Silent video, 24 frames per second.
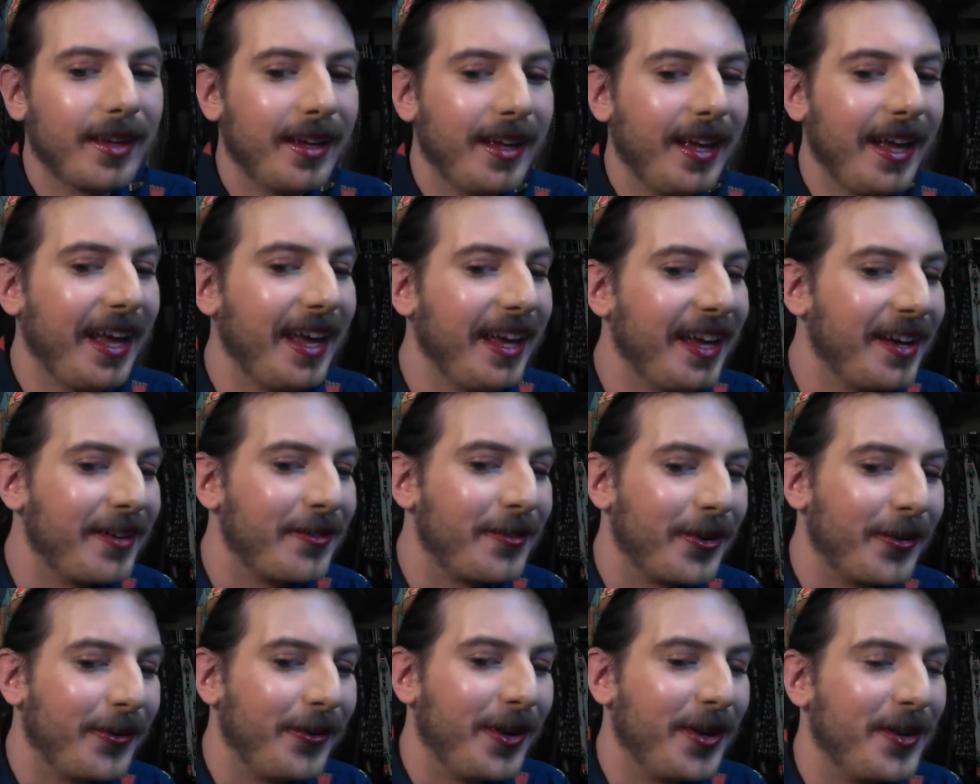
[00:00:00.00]
Hey
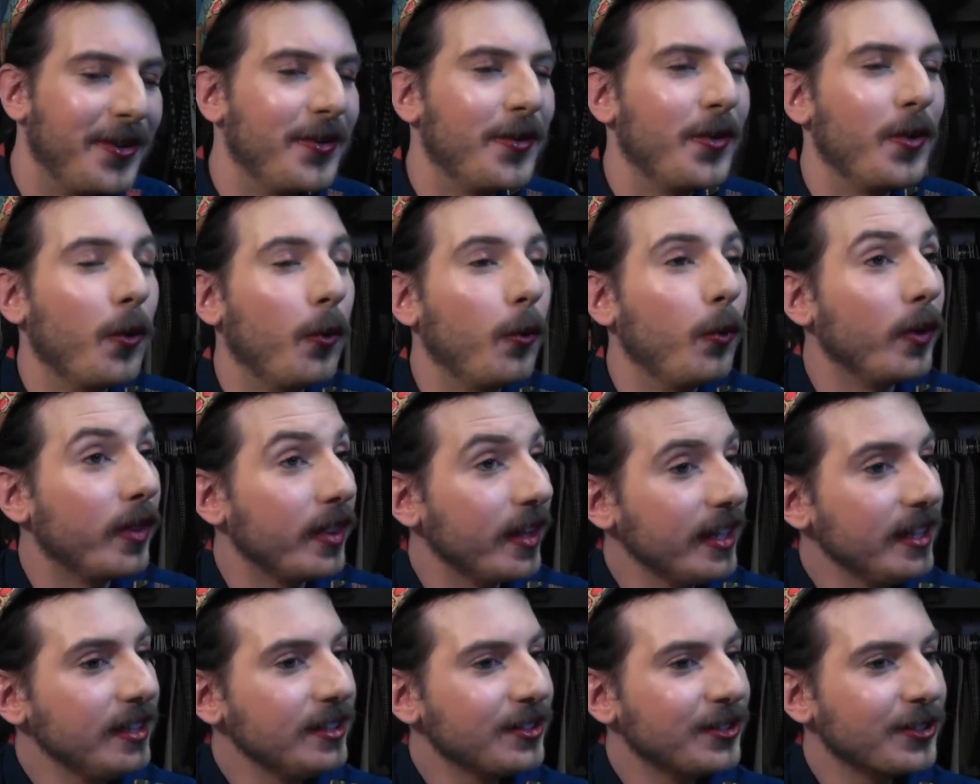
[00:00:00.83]
everyone! With
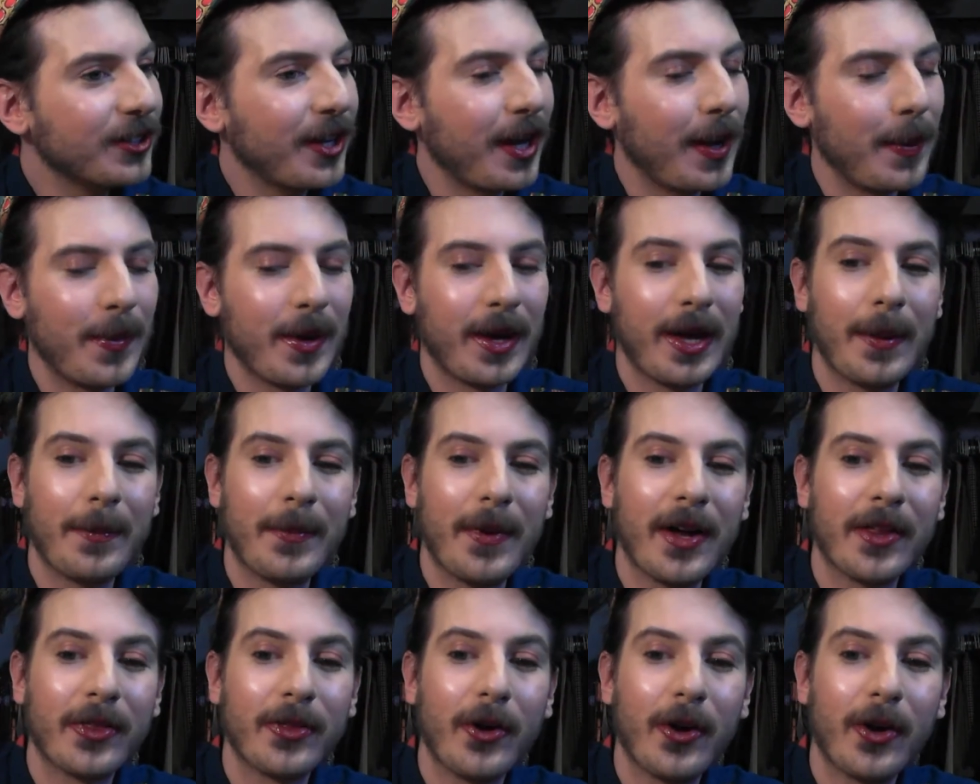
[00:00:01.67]
Easter coming up,
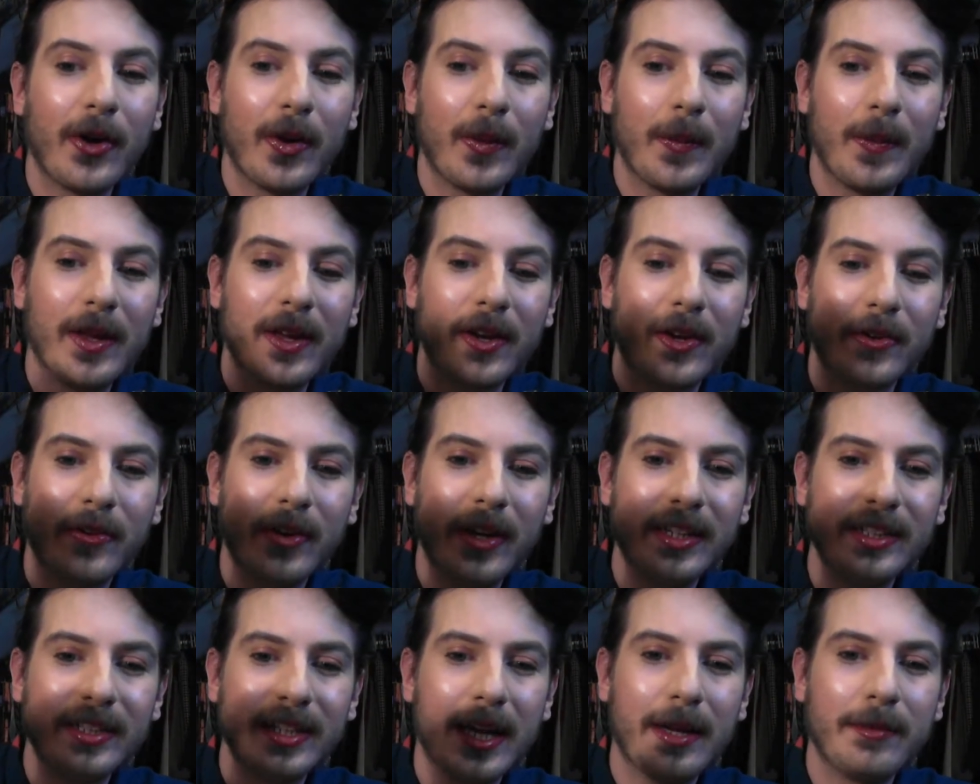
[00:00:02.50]
I thought it would be a
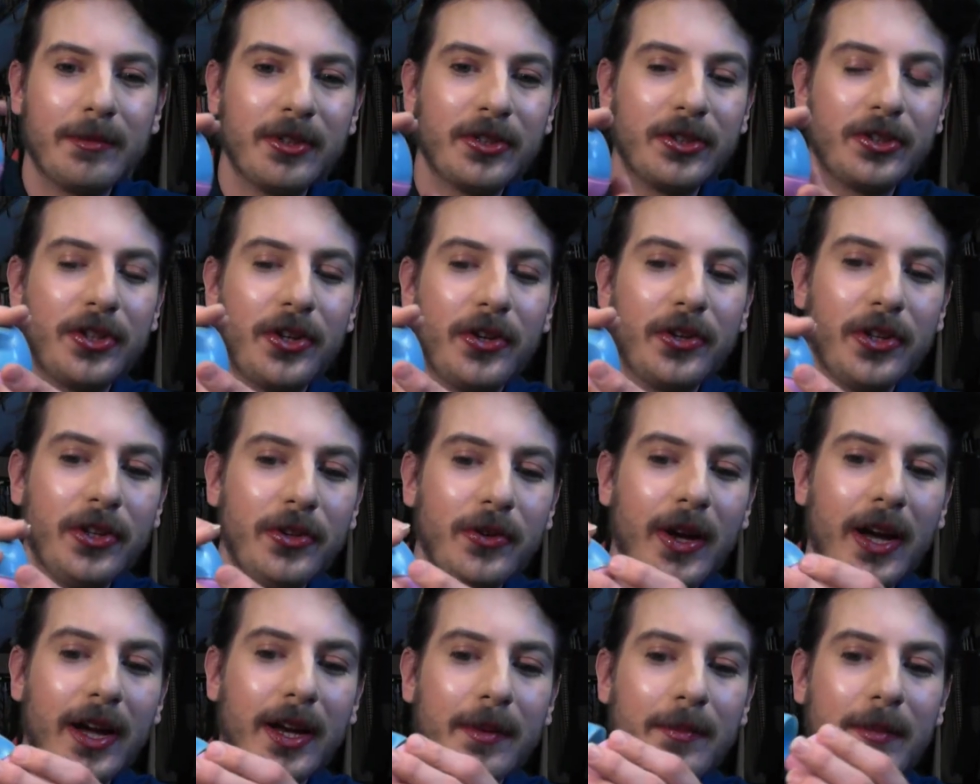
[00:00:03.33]
great time to show you
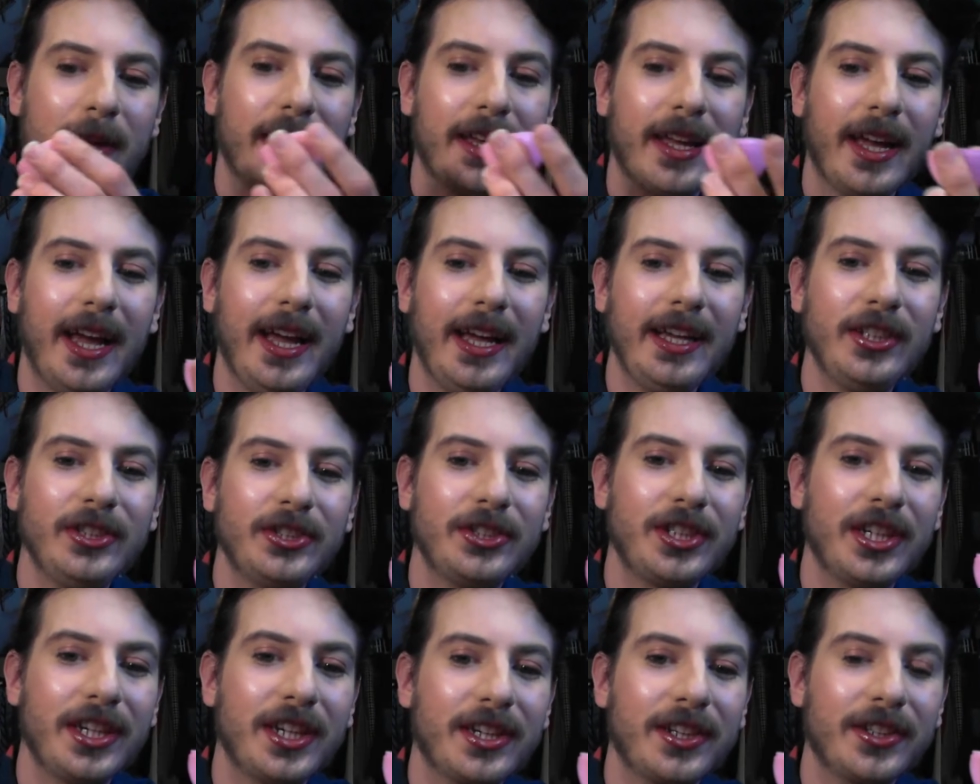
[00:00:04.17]
how to make egg
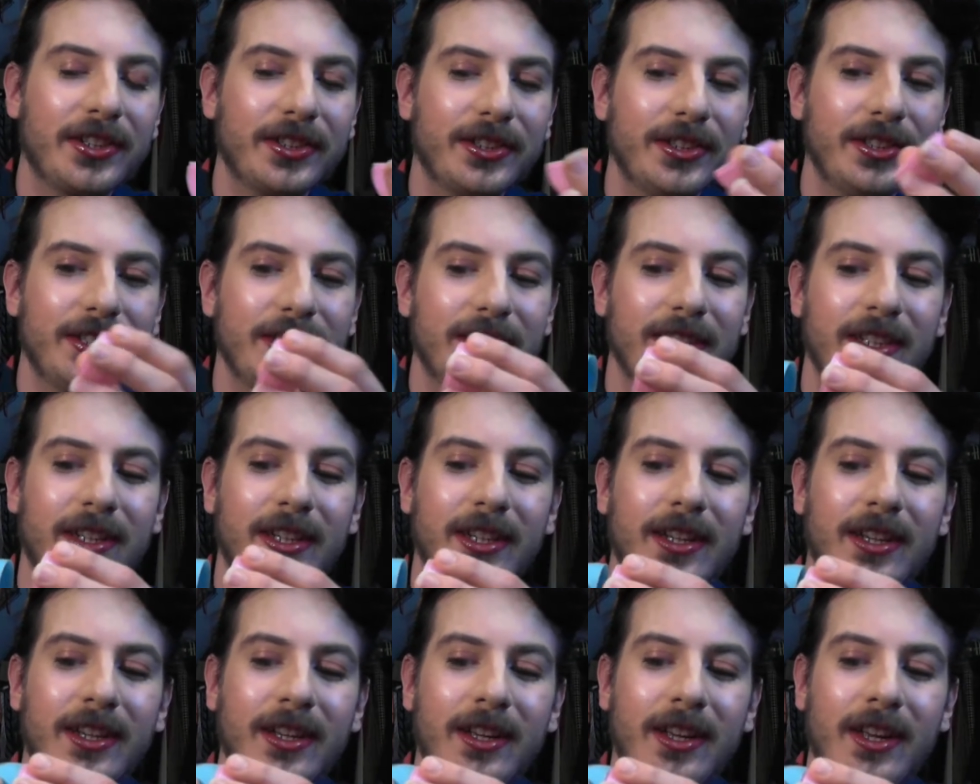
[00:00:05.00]
shakers
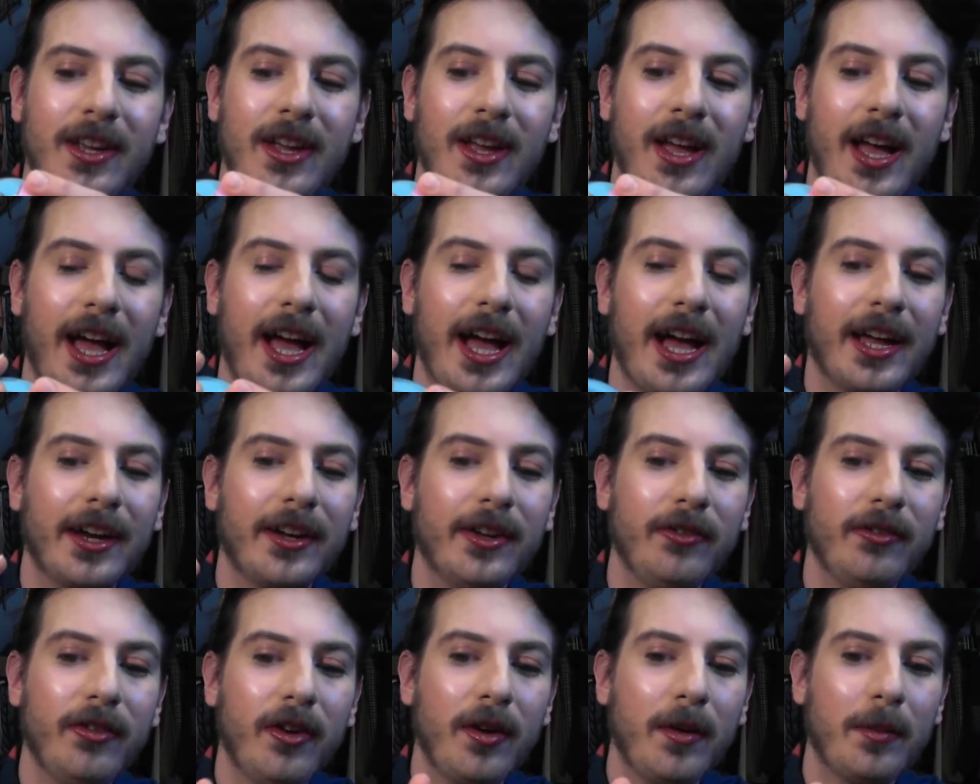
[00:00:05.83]
out of
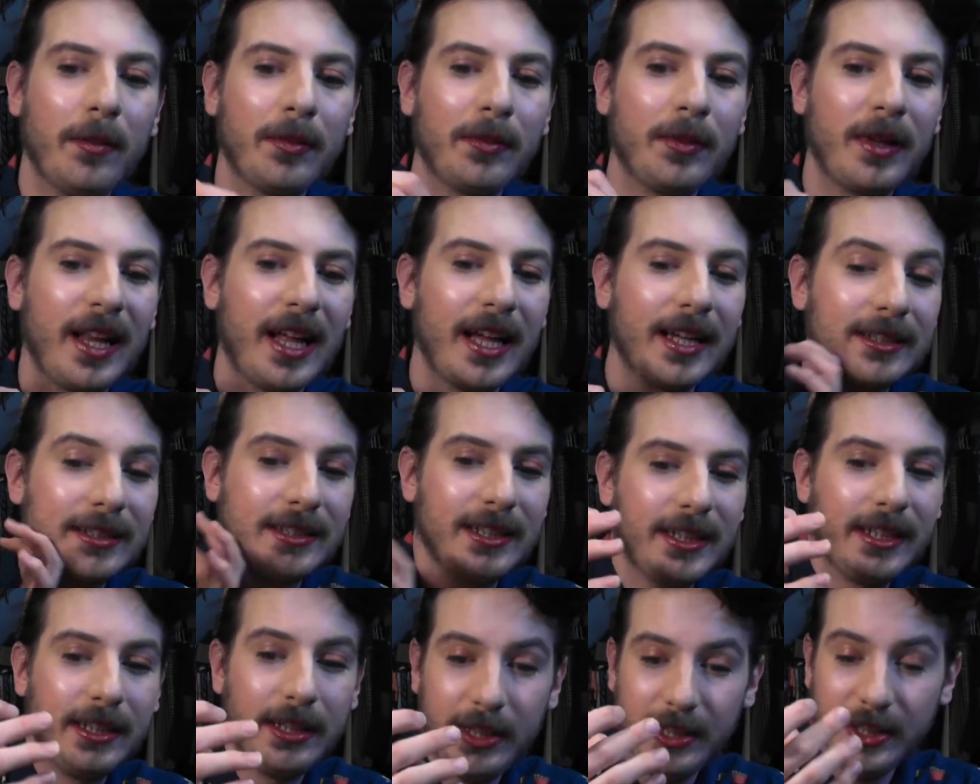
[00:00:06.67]
plastic
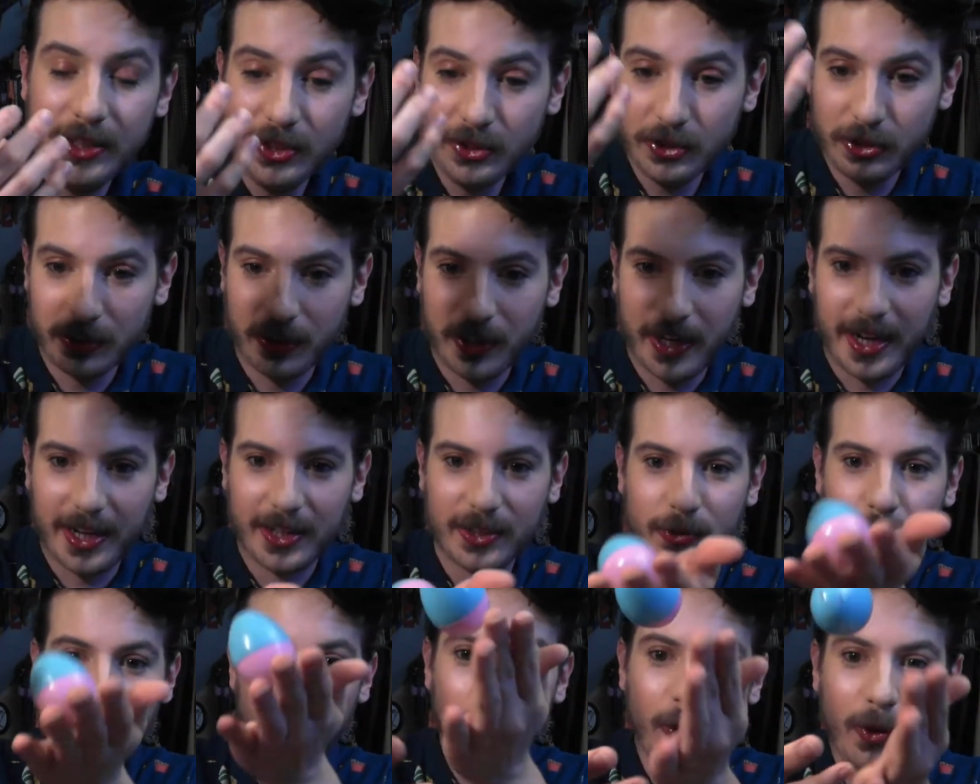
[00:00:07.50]
Easter eggs.
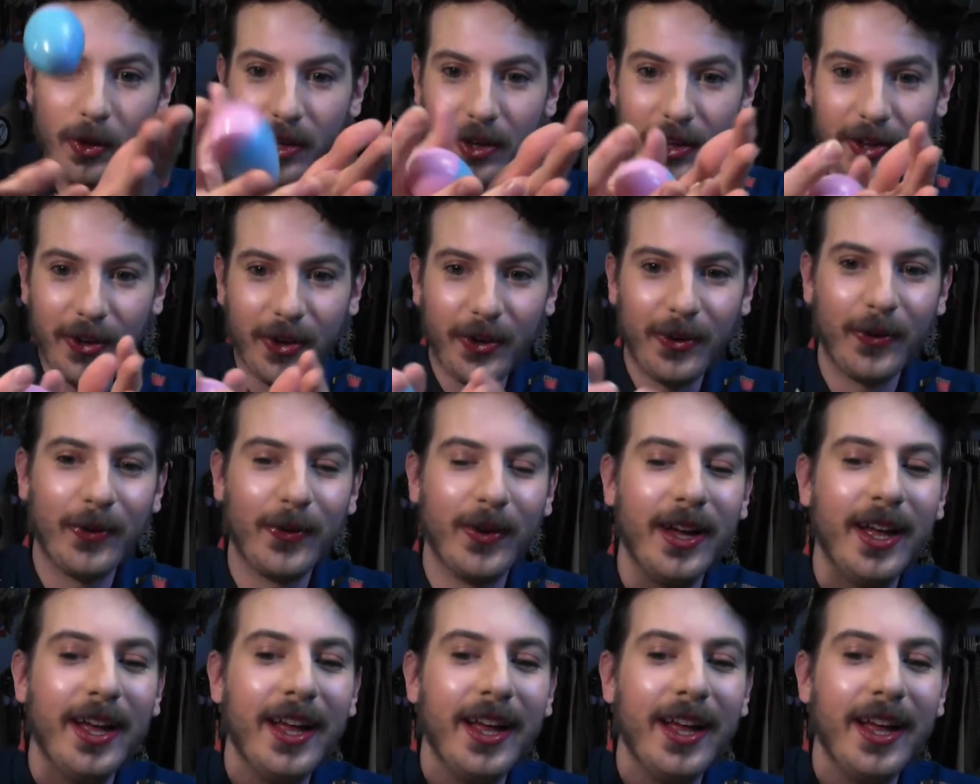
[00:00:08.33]
Whoa!